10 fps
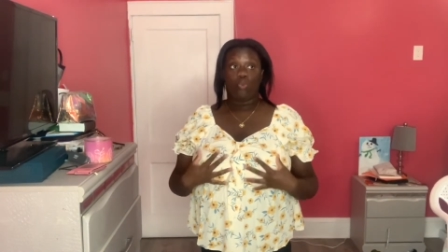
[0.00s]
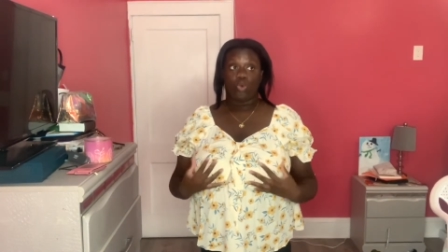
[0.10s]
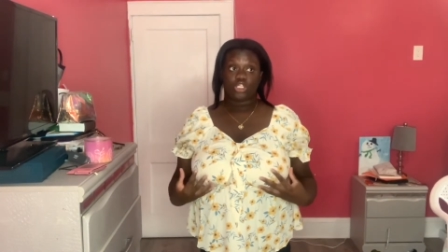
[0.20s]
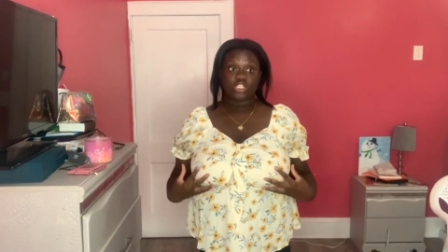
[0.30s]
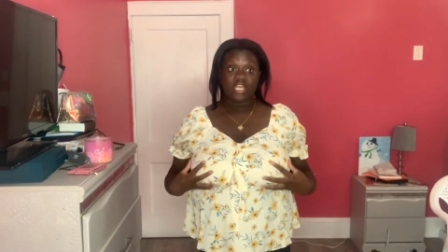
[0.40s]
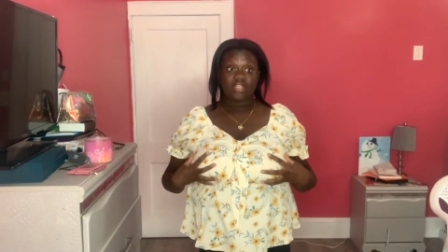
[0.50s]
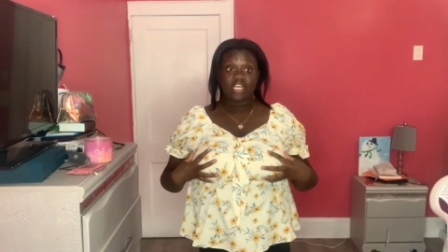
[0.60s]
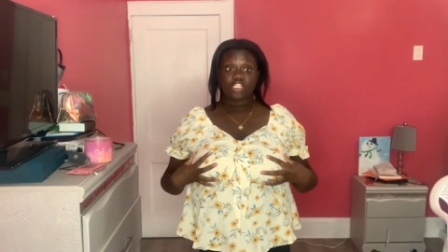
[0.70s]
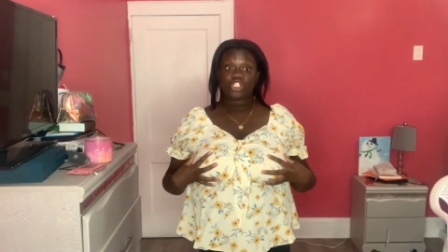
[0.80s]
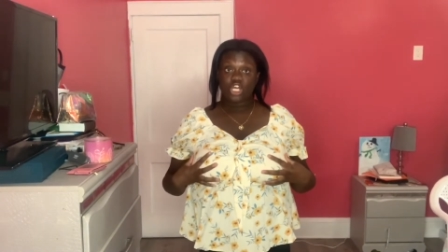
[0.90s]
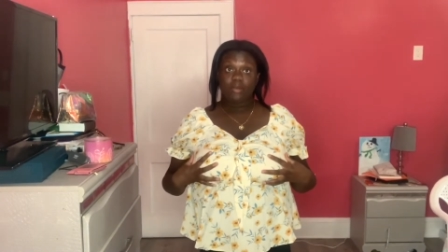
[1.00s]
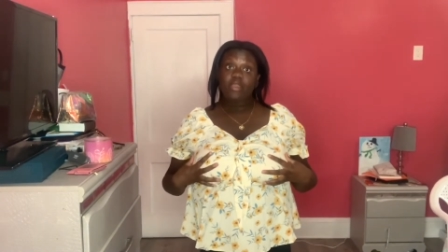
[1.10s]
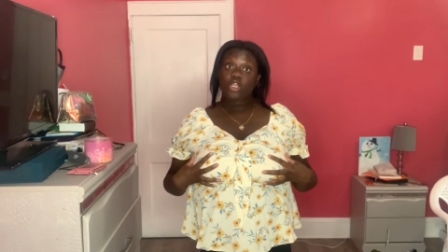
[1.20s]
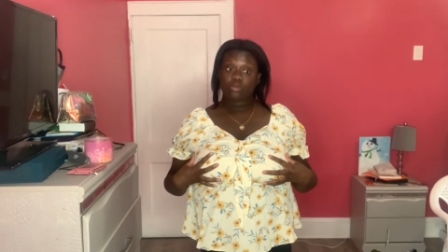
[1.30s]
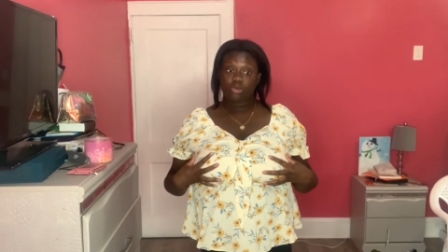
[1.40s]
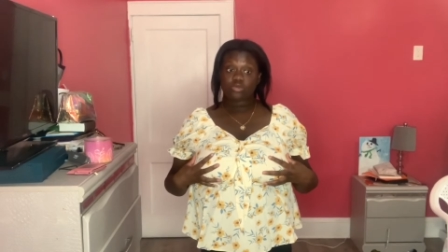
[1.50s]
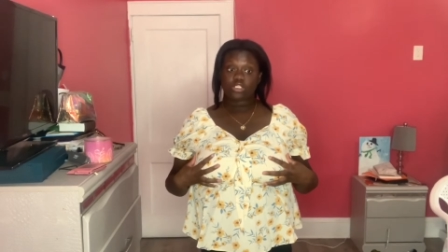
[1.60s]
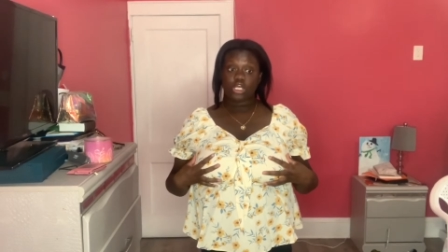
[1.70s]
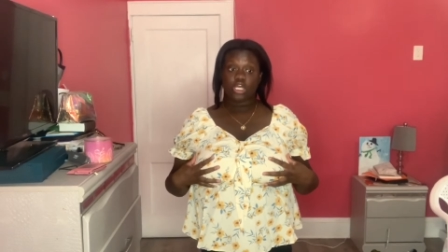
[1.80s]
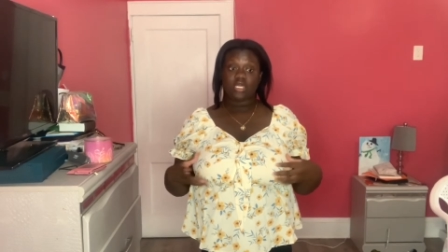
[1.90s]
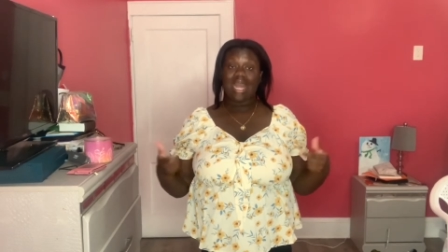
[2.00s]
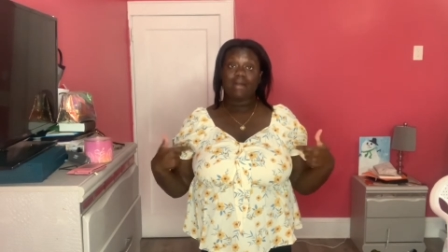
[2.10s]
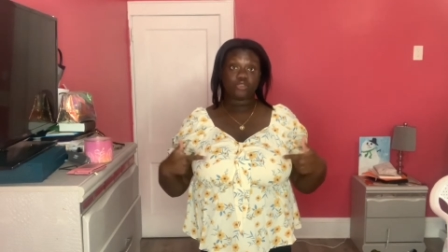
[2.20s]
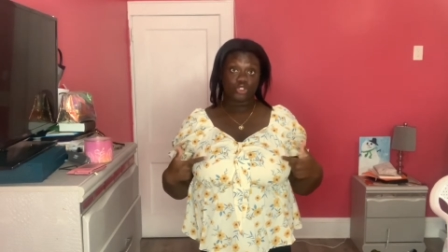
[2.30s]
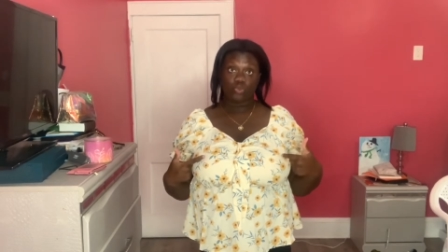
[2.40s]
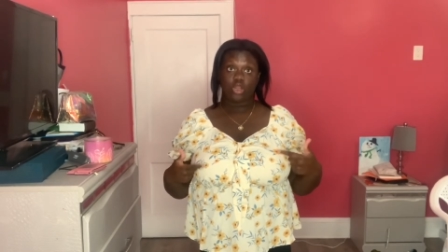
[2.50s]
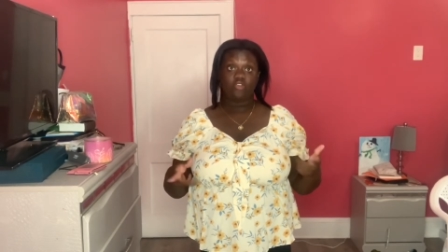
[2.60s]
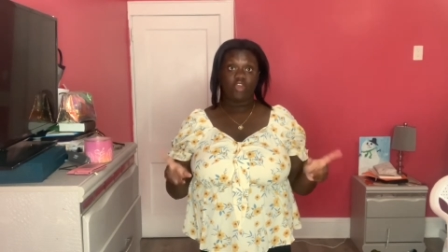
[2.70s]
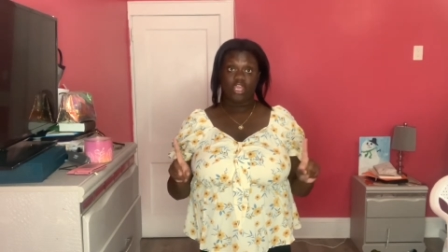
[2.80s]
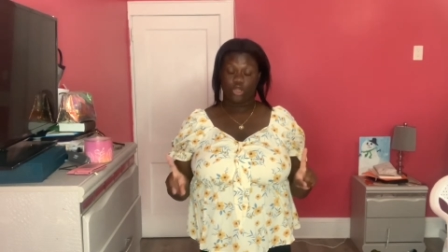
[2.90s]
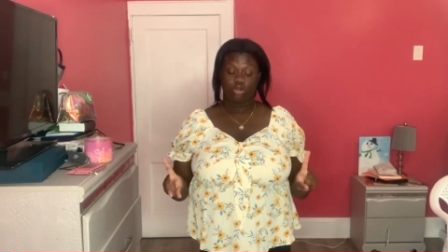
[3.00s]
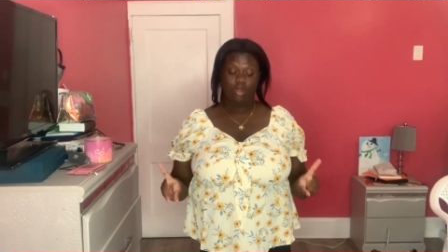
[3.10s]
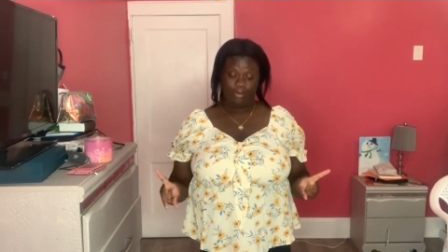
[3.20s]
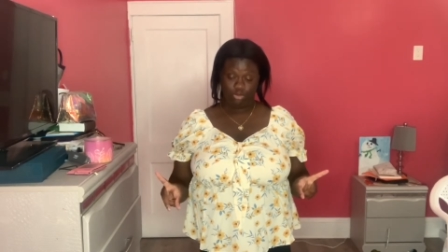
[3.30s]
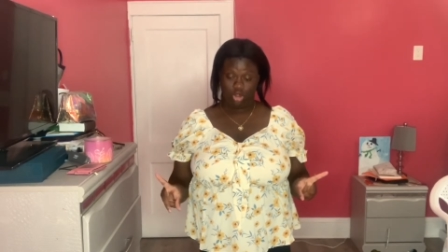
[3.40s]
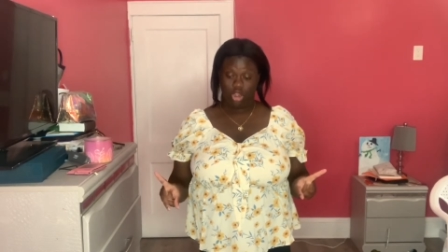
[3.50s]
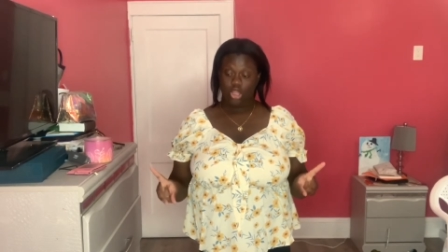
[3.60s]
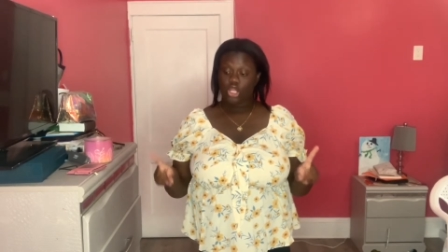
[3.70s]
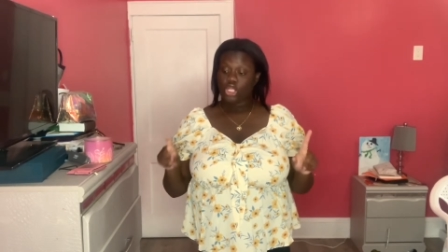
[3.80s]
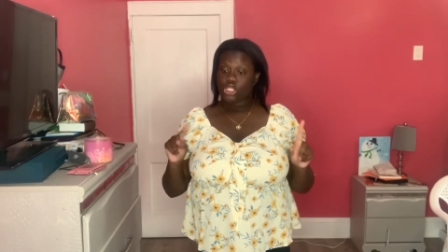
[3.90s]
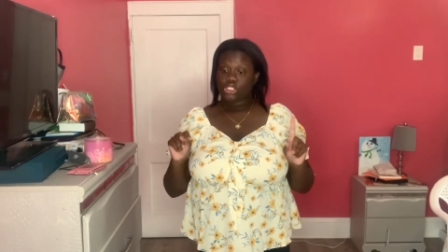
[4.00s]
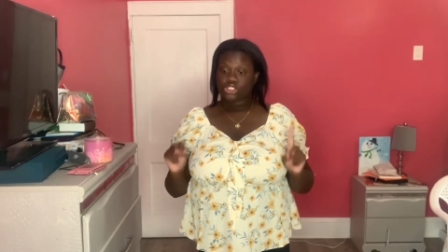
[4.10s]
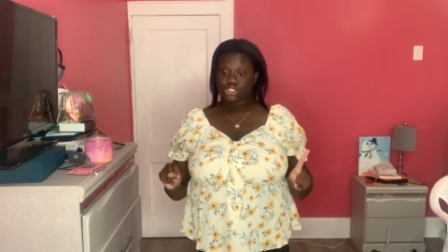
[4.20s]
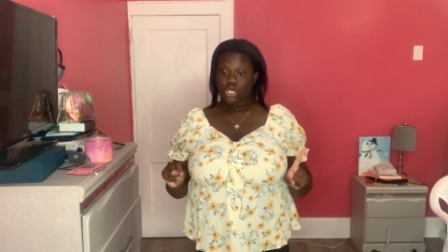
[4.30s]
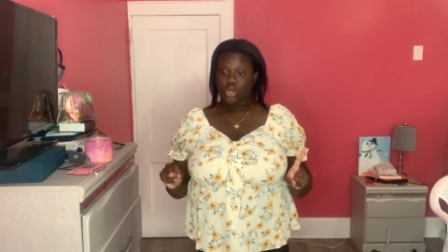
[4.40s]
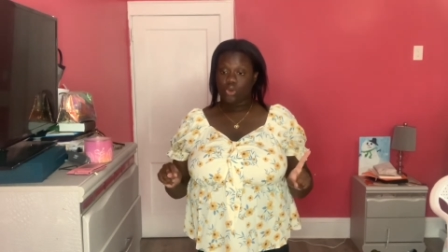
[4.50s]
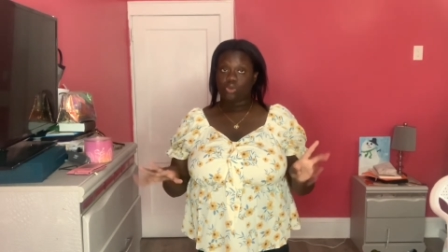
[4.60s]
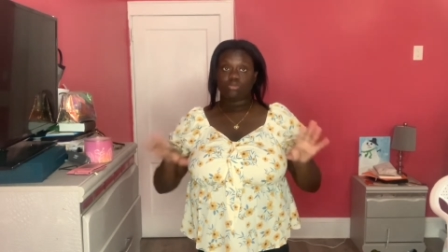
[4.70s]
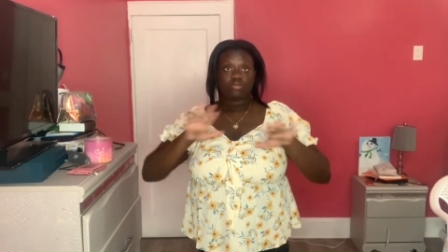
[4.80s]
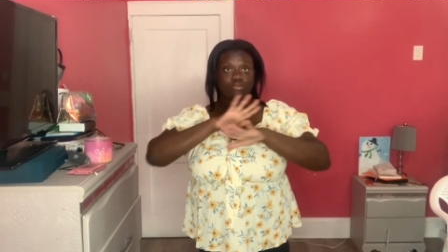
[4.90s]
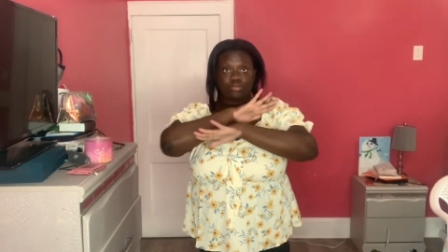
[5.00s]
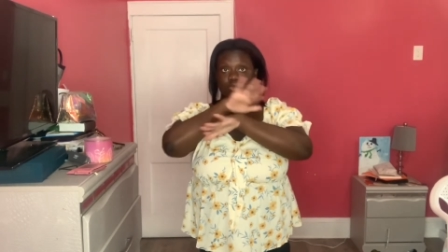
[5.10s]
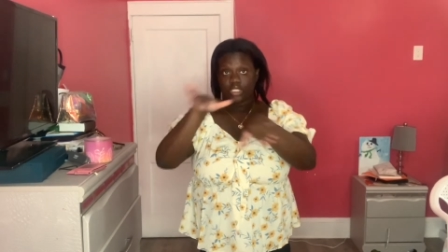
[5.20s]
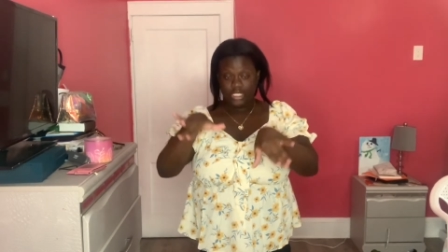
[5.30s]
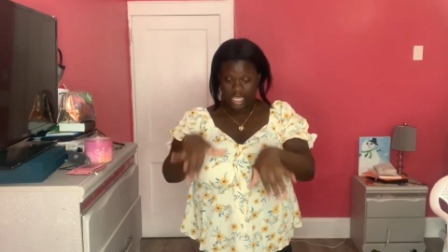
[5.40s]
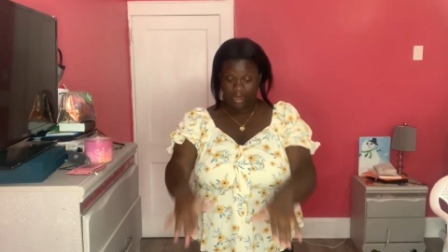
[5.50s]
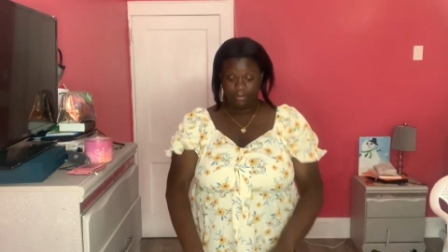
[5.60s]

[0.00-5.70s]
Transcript: One, it, it's gonna make your boobs look good. I'm just wearing the incorrect bra. So, yeah.